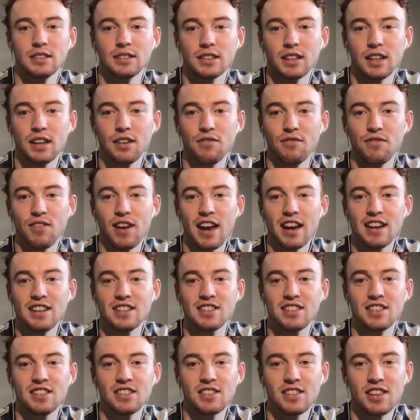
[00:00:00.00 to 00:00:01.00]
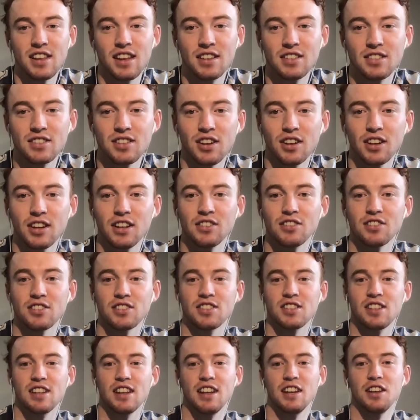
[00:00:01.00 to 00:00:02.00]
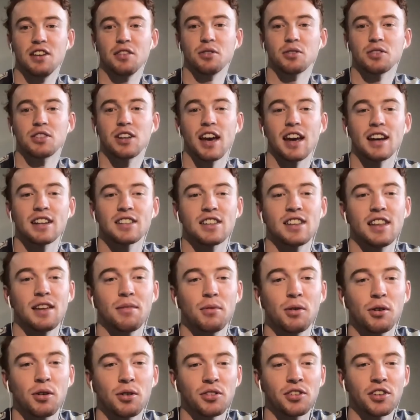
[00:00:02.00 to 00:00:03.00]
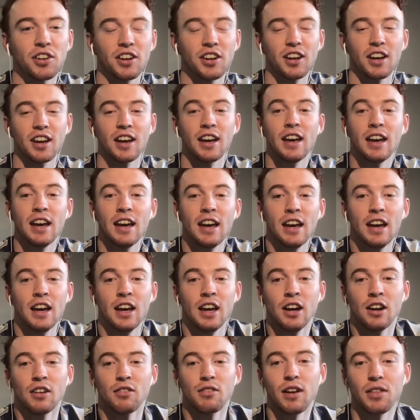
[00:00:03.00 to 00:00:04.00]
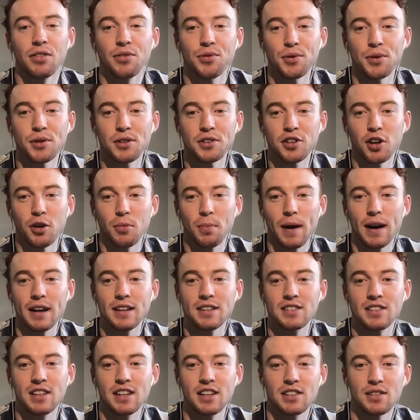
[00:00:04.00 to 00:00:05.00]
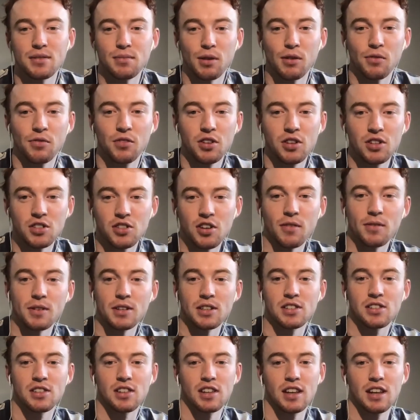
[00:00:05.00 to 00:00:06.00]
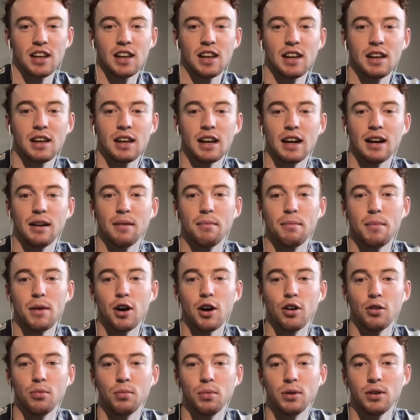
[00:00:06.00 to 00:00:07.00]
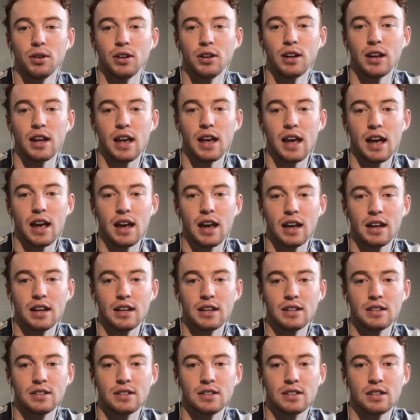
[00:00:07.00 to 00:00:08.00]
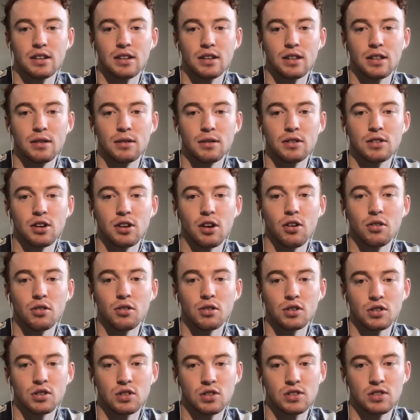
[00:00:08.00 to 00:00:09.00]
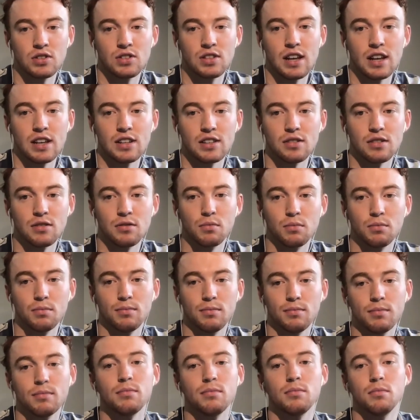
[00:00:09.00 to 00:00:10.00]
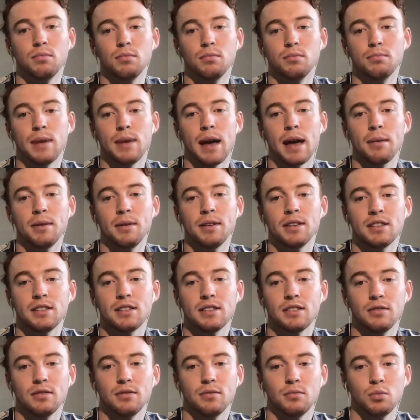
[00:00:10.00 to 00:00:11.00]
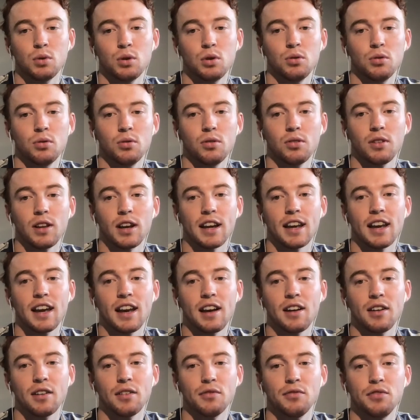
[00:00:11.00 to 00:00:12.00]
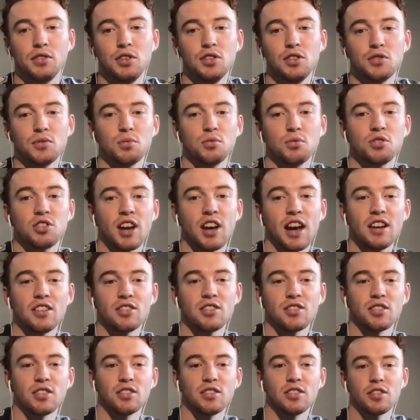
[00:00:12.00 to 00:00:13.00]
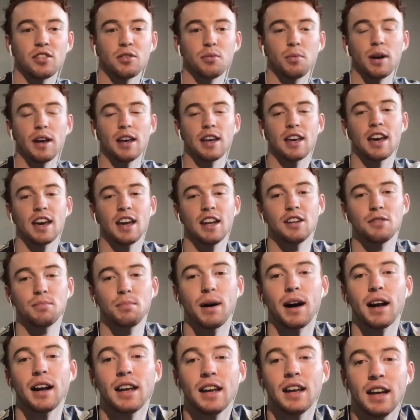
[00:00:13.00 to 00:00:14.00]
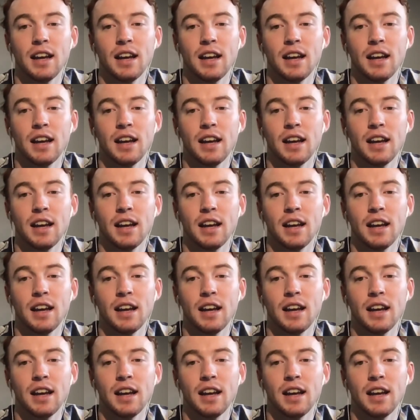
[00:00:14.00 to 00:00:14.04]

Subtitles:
convened since then, so interested in your takes. And then we're also going to run through the top 8 season reviews. Obviously, Melbourne and the Dogs season maybe our views will change on the weekend, but